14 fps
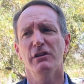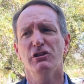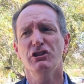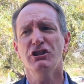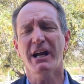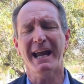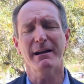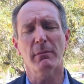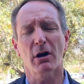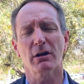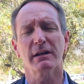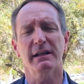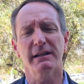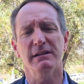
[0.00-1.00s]
chain
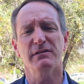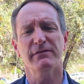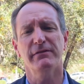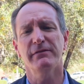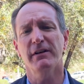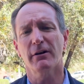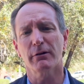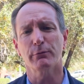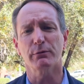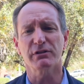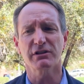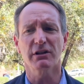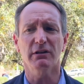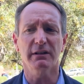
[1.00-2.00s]
market is very
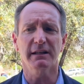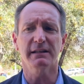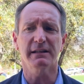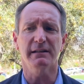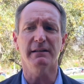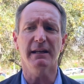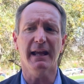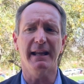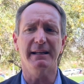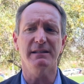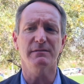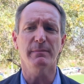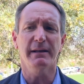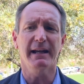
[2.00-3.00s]
resilient and
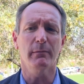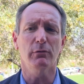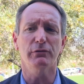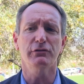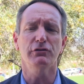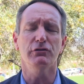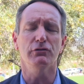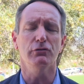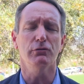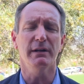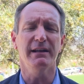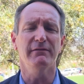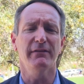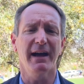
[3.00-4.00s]
has been able to
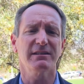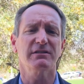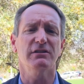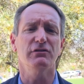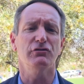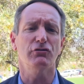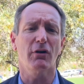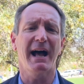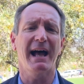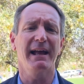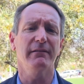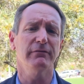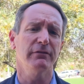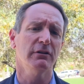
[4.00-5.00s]
invest and
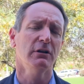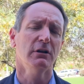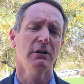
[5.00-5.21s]
drive